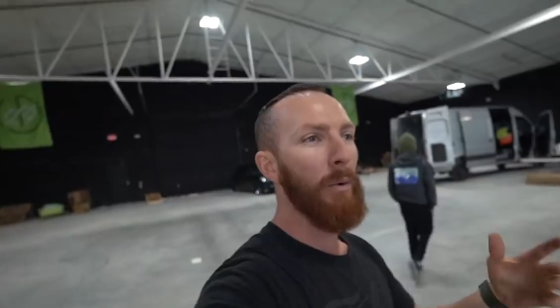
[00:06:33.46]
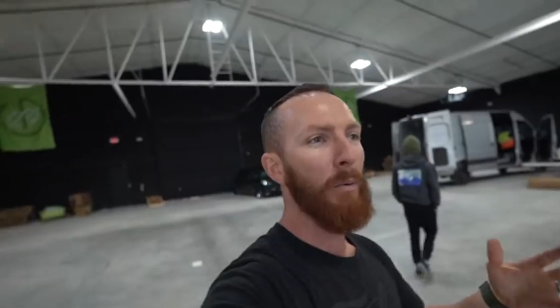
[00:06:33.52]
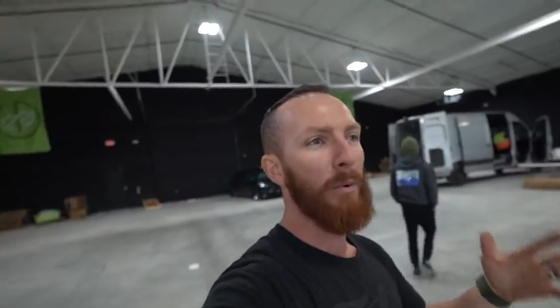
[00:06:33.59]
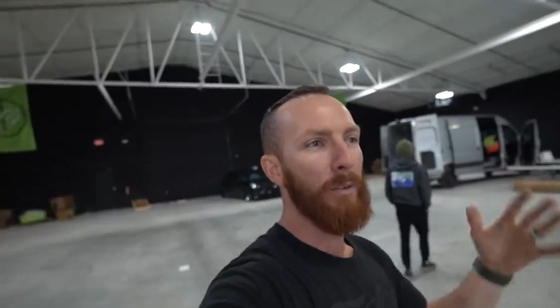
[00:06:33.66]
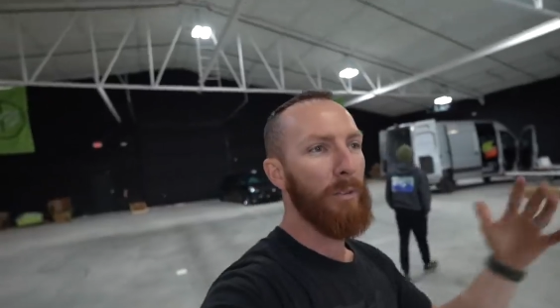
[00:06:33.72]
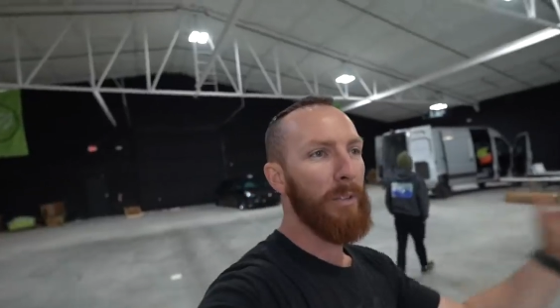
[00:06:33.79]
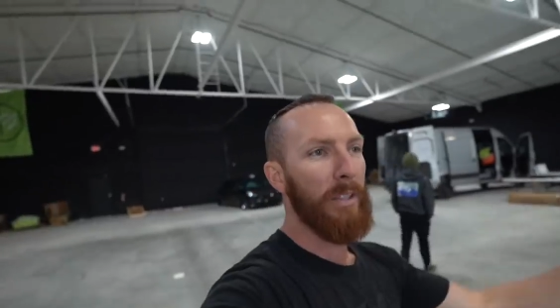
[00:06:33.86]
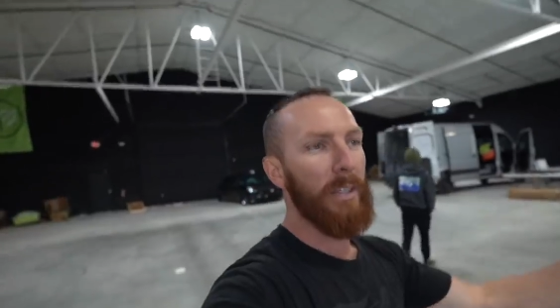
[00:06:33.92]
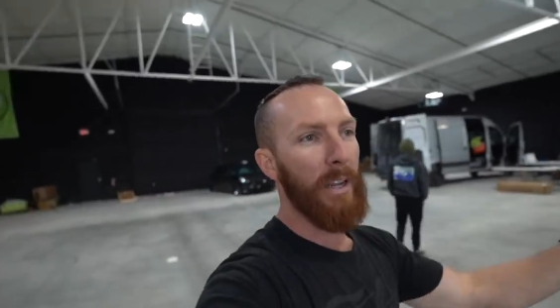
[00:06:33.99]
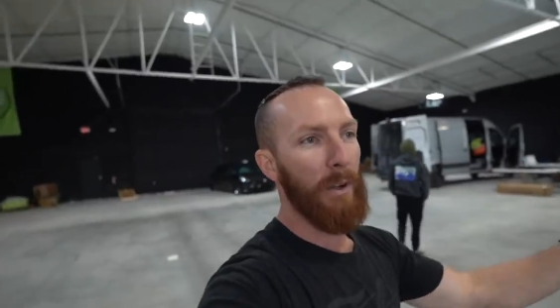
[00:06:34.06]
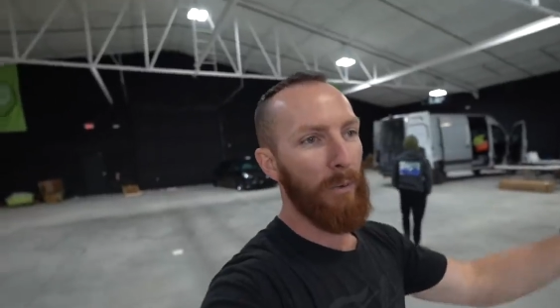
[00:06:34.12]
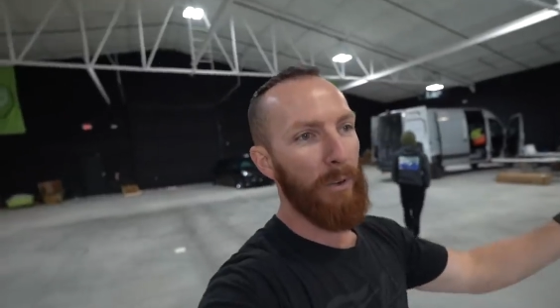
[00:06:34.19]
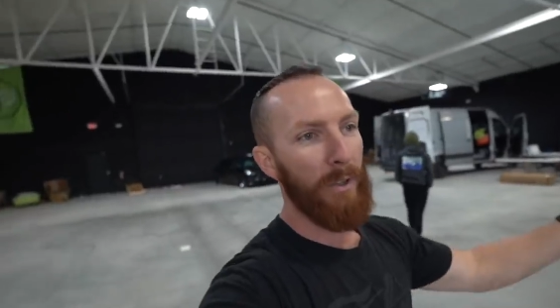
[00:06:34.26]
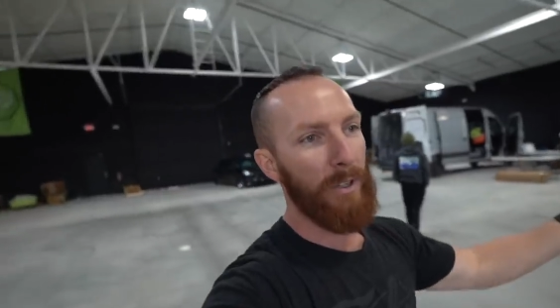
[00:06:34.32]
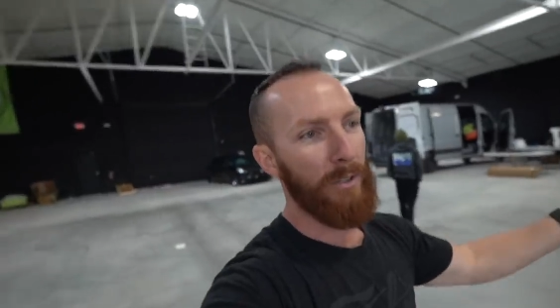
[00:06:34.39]
What we're doing today
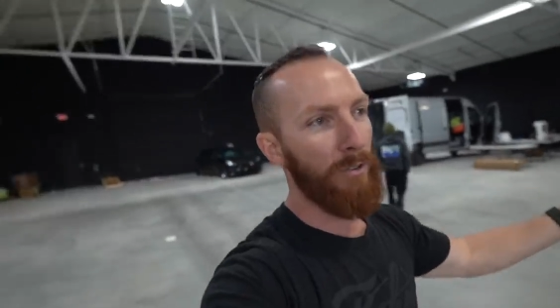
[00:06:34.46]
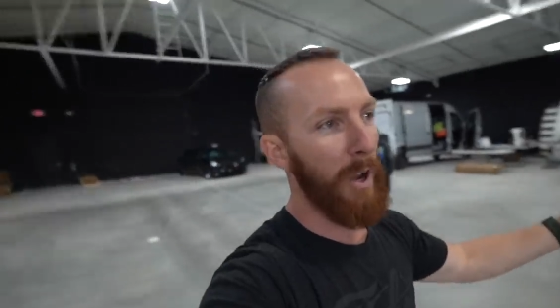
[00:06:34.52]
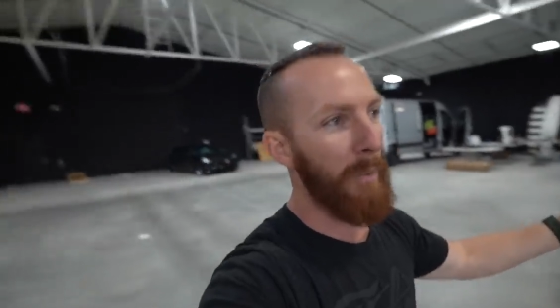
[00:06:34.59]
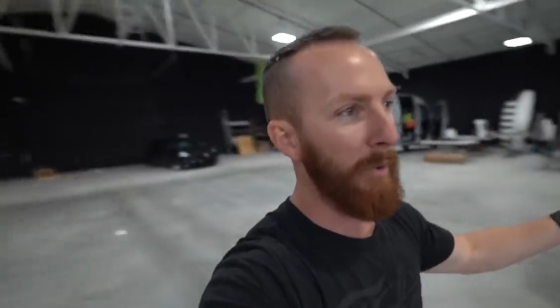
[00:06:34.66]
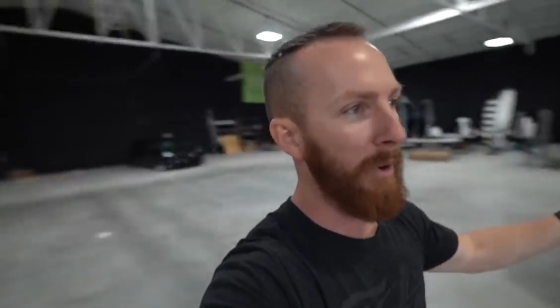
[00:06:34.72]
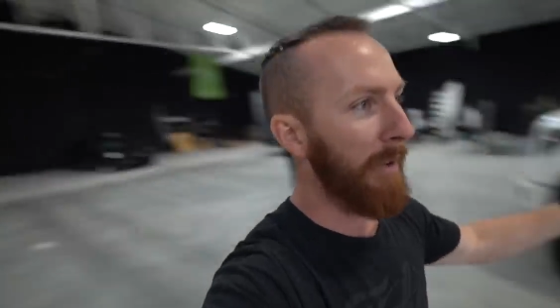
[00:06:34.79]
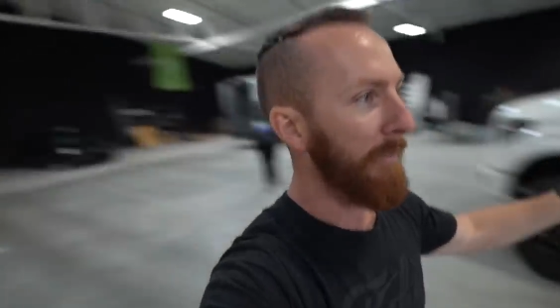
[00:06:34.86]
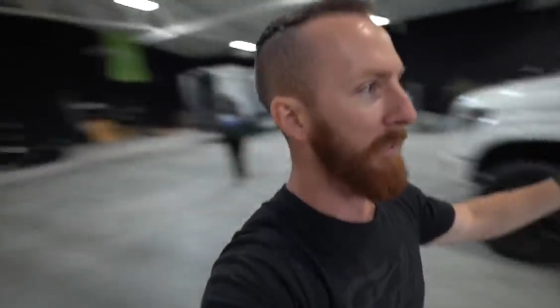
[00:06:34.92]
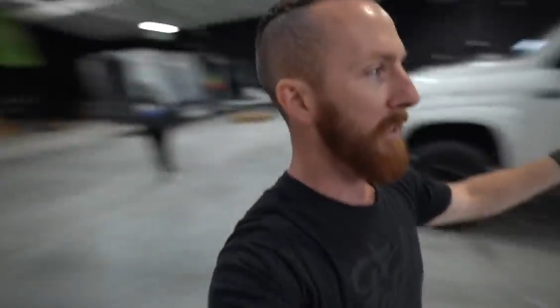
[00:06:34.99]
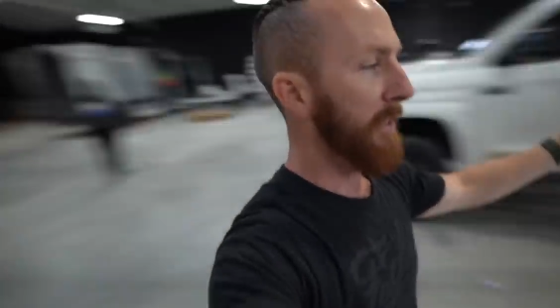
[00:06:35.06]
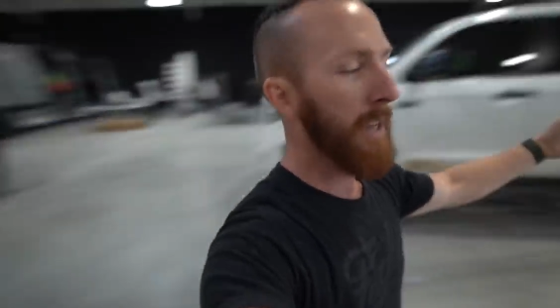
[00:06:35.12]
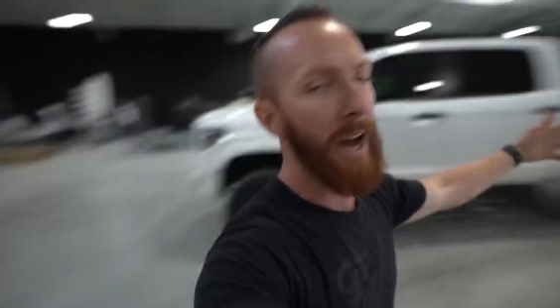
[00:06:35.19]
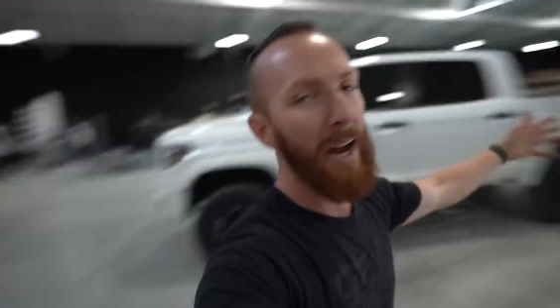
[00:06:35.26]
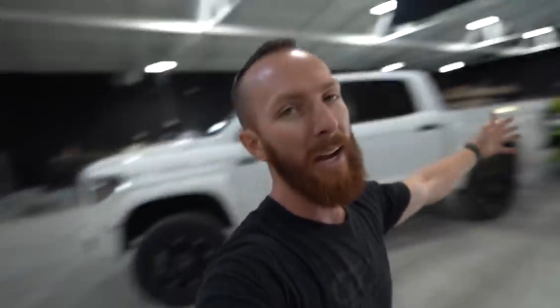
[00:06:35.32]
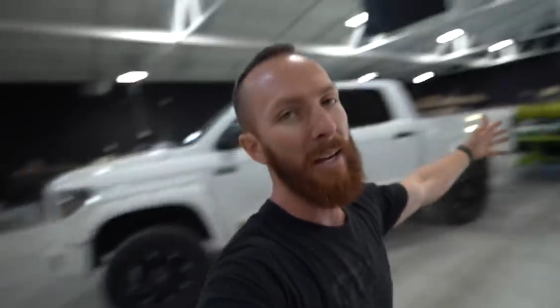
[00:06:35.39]
really is dropping off these
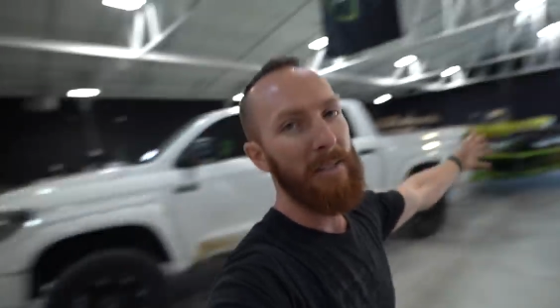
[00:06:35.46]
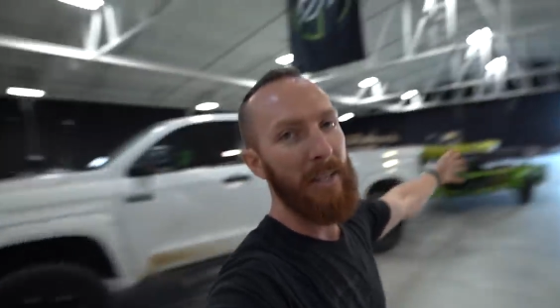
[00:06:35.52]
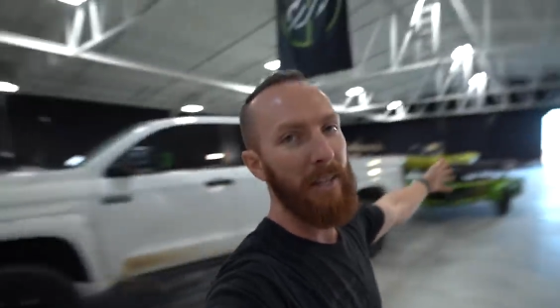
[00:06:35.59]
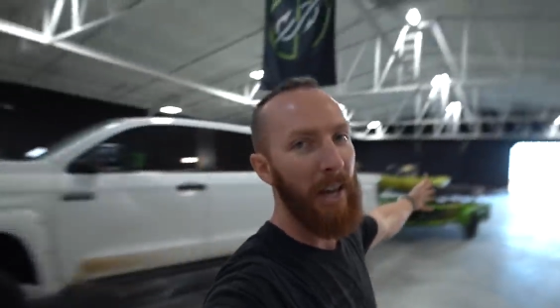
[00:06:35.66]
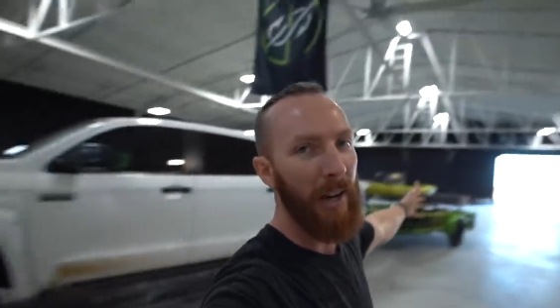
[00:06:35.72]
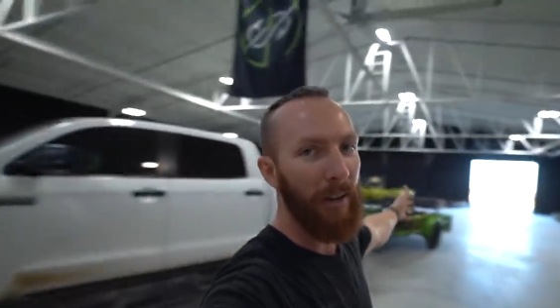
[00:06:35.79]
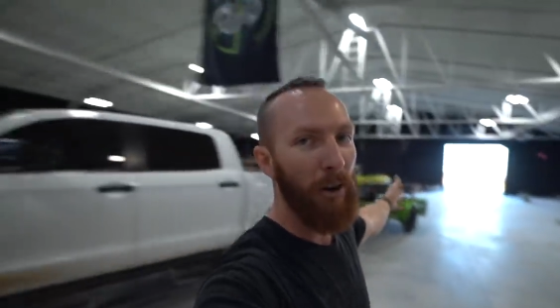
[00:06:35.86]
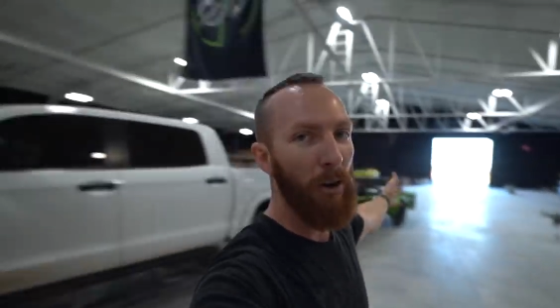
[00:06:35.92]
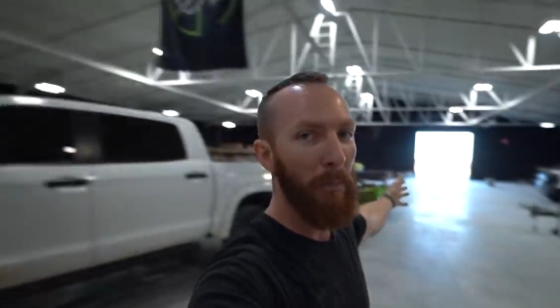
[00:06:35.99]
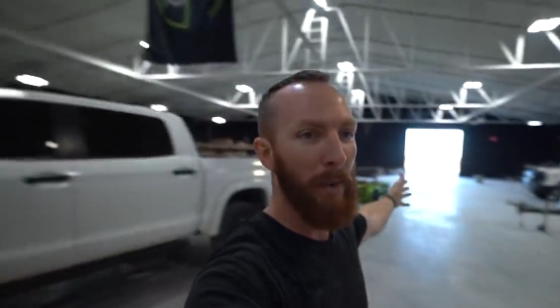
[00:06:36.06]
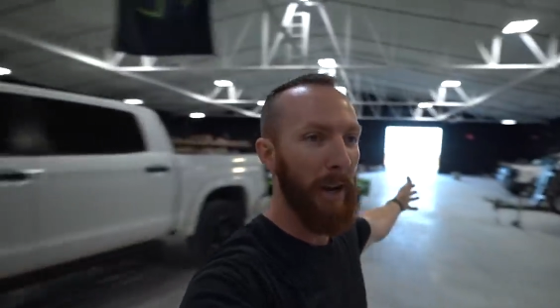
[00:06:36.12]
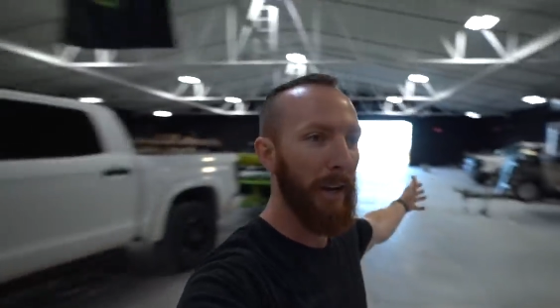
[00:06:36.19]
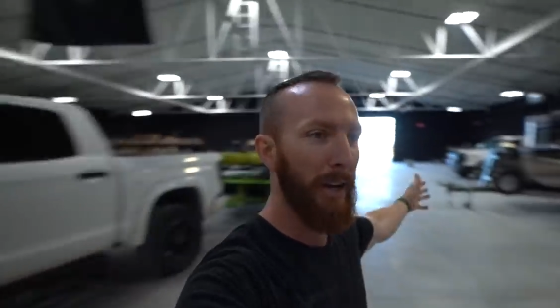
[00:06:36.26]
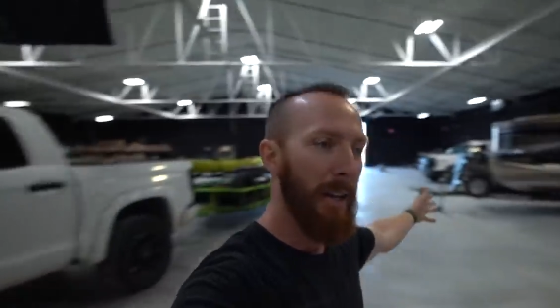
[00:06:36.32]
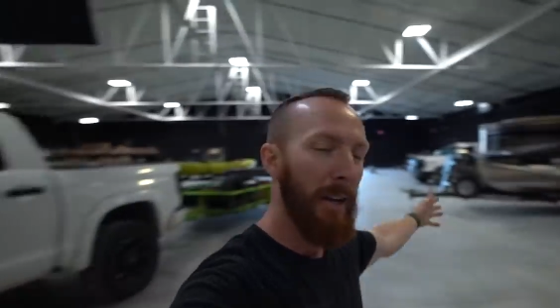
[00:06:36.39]
kayaks. They got to go,
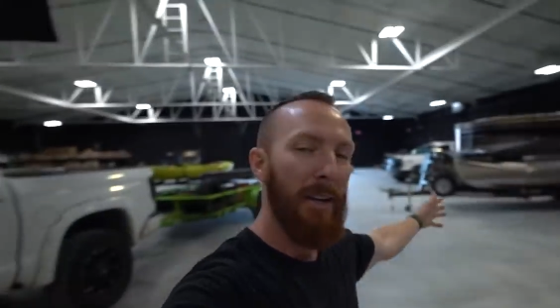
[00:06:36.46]
man.